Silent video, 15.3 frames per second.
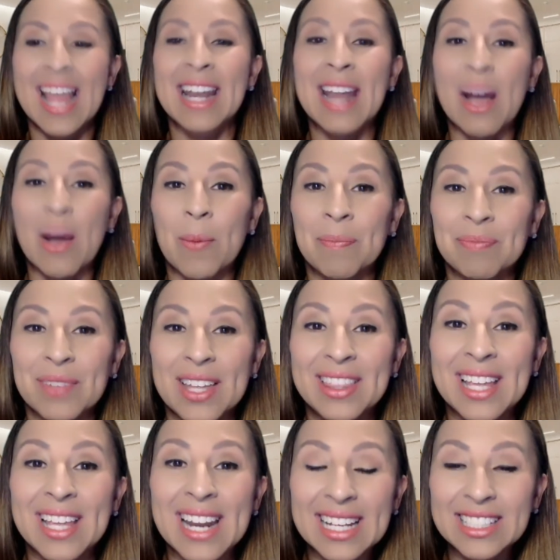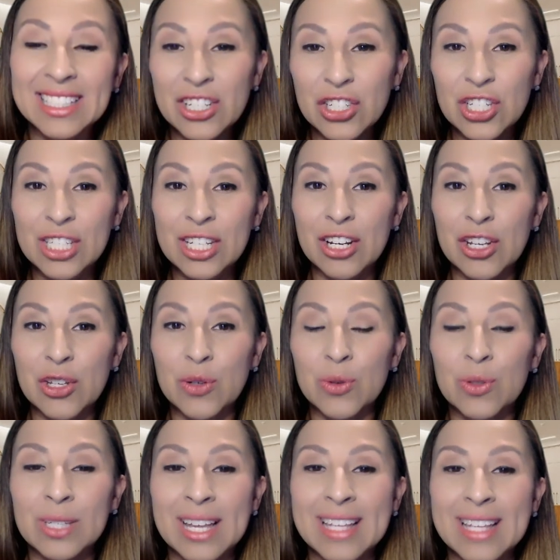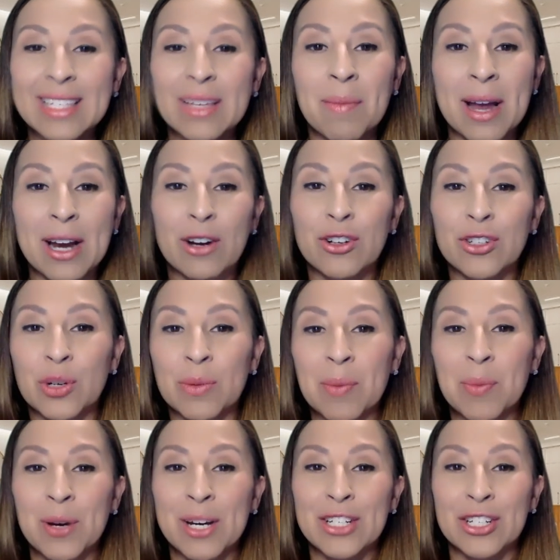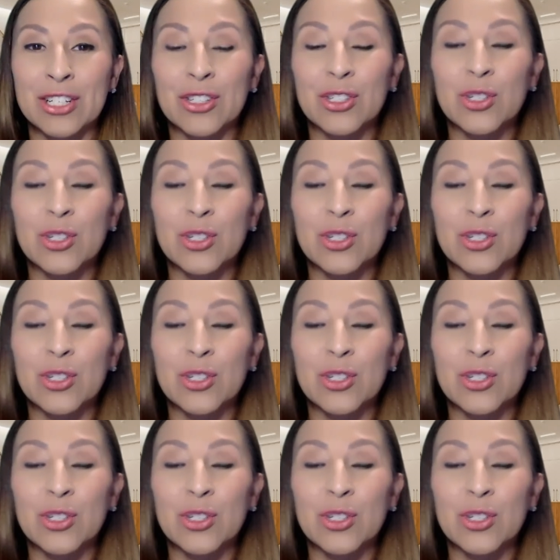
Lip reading: Now, the next thing she's going to use is the microdermabrasion.